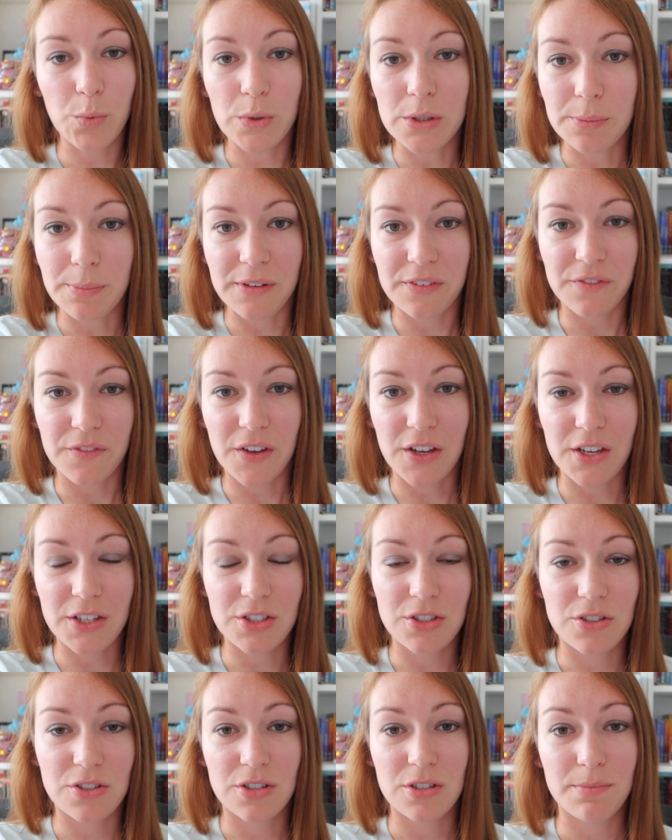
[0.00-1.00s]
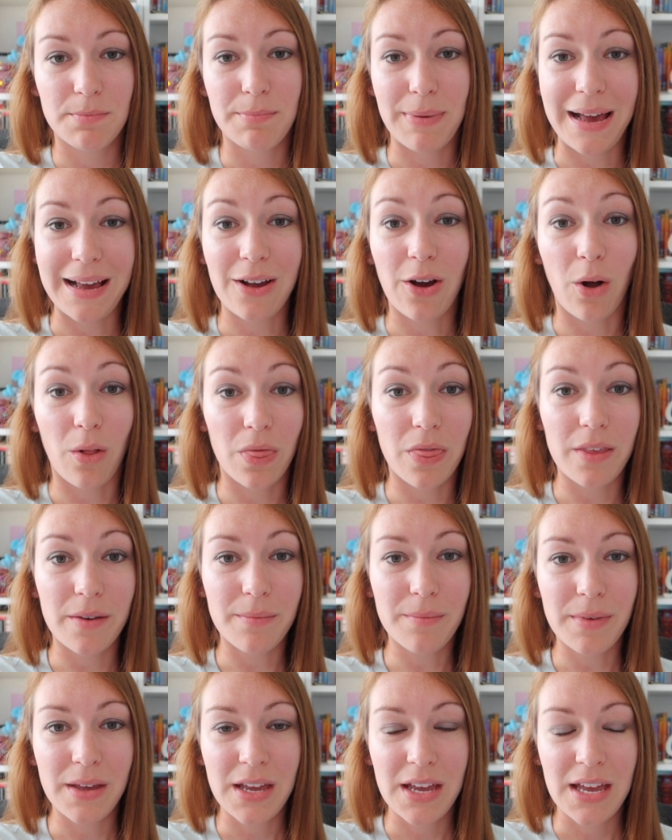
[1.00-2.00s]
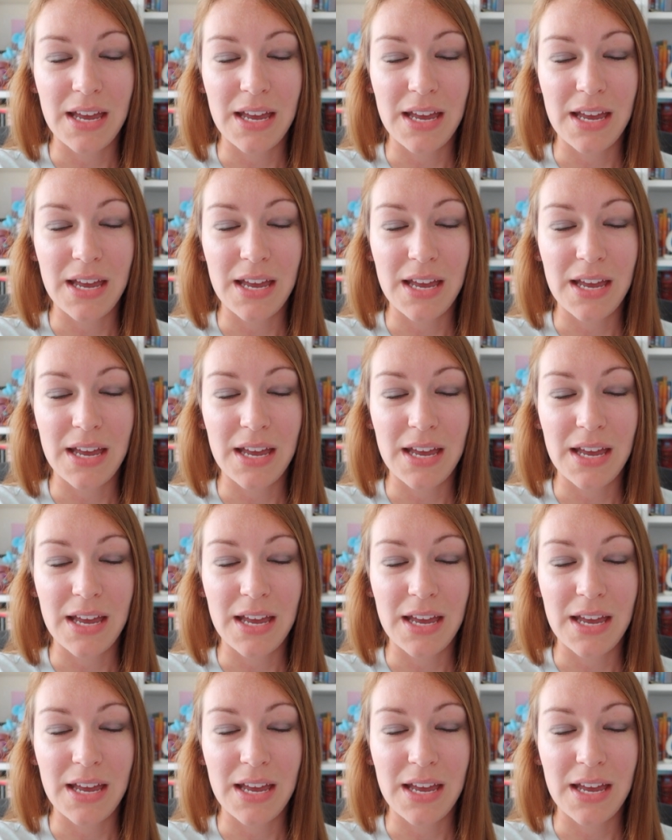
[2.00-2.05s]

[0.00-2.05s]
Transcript: we'll be first back on them.